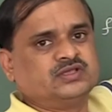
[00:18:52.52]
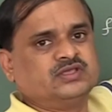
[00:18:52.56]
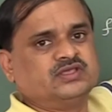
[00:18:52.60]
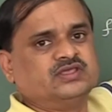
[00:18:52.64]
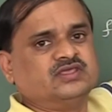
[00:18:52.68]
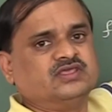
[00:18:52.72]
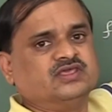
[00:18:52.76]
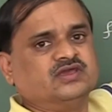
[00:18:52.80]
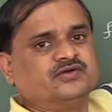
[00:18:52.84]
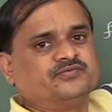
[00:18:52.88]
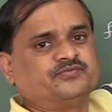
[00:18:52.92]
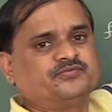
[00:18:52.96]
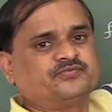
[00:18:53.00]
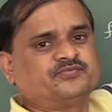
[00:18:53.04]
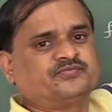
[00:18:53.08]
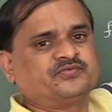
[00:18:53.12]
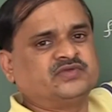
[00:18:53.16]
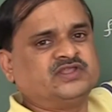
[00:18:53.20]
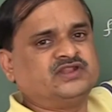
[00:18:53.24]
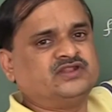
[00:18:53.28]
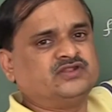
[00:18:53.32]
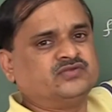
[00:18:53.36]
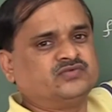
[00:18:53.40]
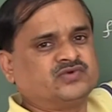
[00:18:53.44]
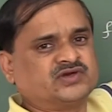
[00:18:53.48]
f
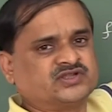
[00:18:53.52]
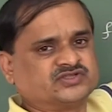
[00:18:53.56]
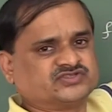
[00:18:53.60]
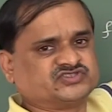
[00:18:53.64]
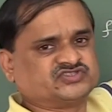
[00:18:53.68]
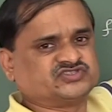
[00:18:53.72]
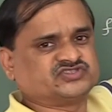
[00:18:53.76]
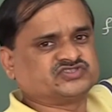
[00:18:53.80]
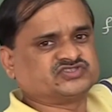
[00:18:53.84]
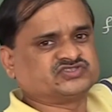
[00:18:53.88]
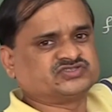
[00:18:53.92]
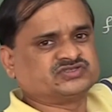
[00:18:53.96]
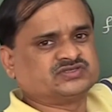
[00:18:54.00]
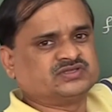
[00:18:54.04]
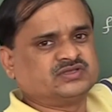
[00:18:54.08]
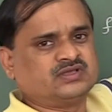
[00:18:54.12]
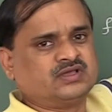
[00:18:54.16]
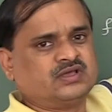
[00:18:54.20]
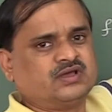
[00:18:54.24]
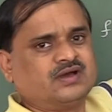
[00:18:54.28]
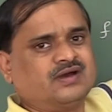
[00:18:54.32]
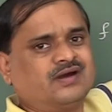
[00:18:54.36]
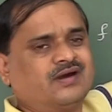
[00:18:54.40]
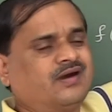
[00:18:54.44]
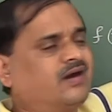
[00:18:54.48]
inverse
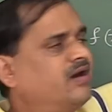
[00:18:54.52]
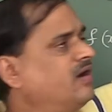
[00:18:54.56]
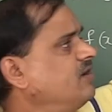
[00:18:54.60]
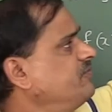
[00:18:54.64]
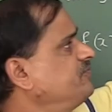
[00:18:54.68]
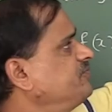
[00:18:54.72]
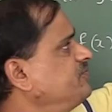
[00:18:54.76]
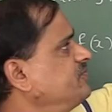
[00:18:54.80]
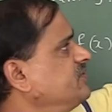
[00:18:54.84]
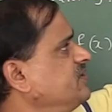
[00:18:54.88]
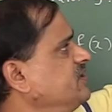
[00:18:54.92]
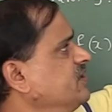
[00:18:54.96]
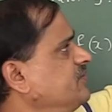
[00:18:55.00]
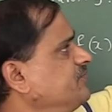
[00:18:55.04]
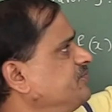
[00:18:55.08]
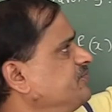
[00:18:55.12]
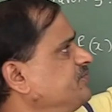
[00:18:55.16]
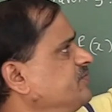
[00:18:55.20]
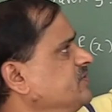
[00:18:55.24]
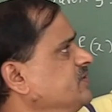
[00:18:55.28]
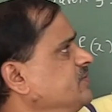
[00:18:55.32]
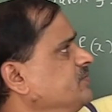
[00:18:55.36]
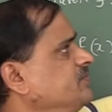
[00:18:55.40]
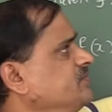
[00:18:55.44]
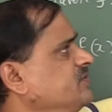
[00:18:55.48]
of
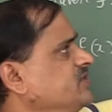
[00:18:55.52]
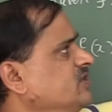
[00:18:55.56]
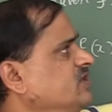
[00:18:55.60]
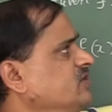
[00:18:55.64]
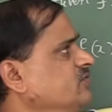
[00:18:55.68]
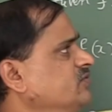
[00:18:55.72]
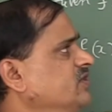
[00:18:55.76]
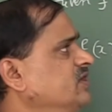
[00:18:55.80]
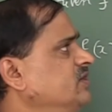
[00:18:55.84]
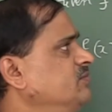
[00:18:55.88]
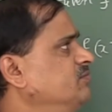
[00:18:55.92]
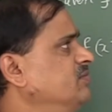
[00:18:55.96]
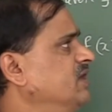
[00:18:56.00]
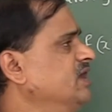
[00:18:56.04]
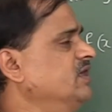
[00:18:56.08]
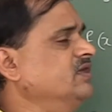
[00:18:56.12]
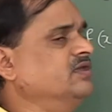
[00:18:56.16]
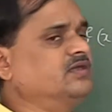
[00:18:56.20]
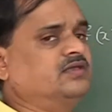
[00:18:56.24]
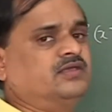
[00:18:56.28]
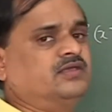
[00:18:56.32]
f given by